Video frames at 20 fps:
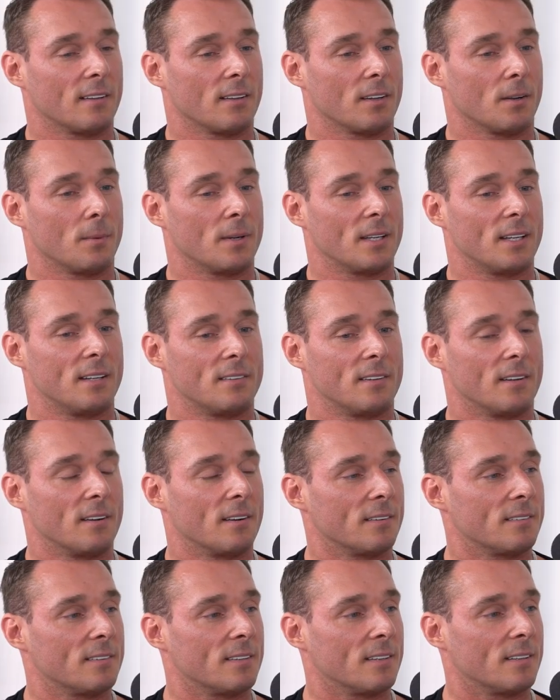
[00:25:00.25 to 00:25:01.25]
a little bit
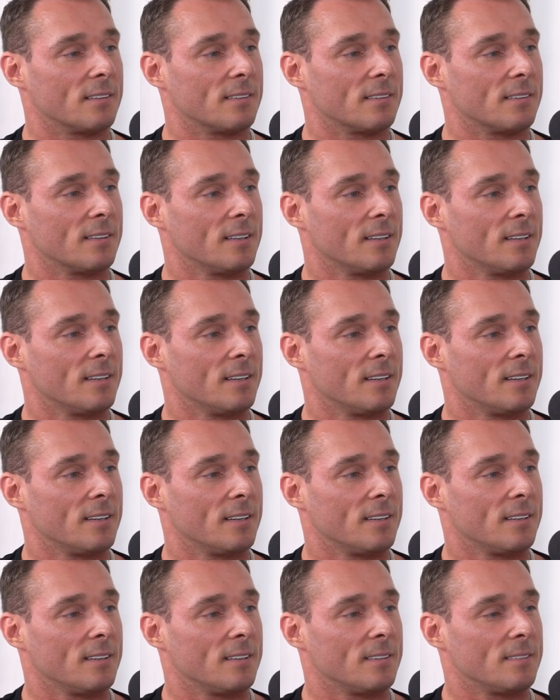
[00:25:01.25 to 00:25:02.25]
easier to
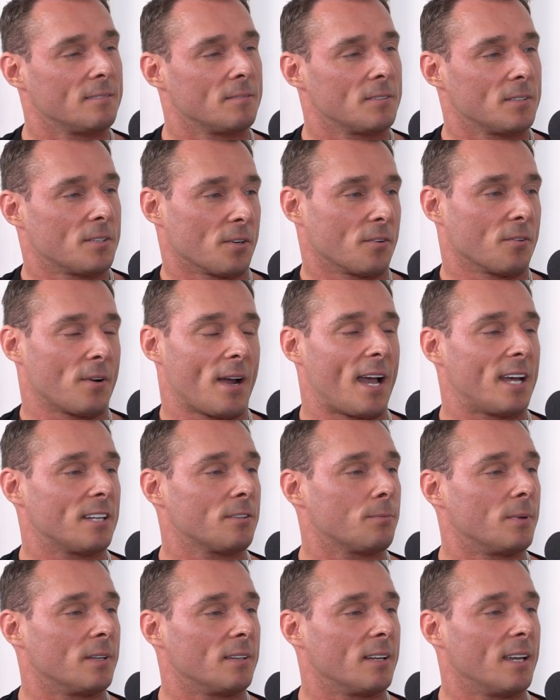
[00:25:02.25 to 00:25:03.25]

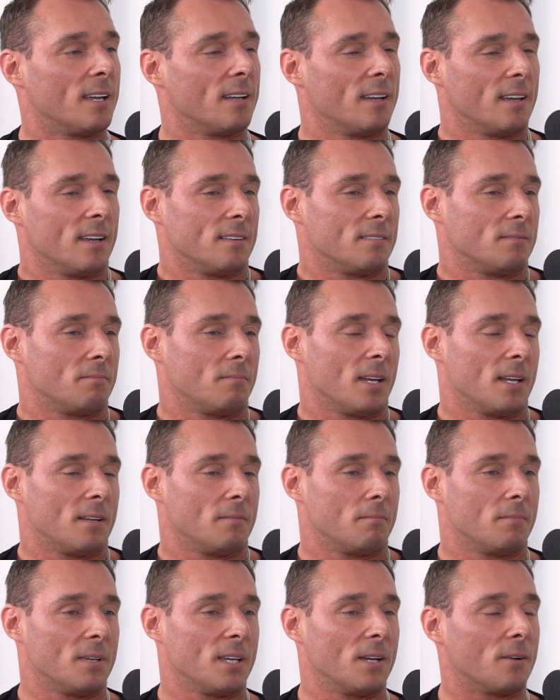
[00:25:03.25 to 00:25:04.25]
grasp
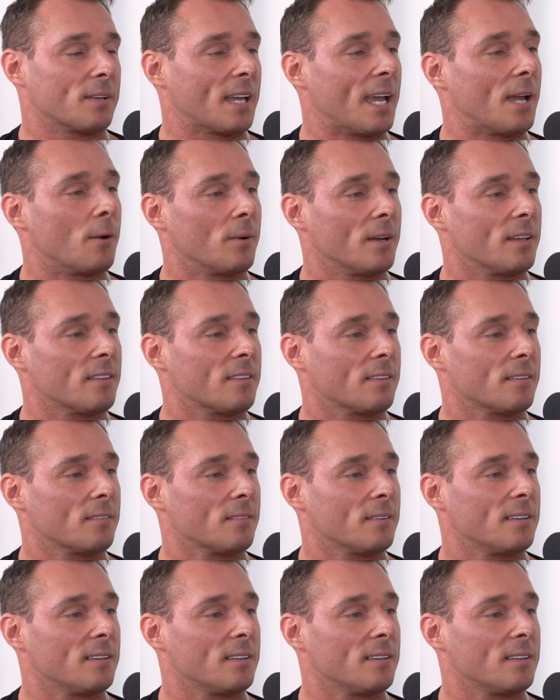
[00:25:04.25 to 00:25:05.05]
and be okay with,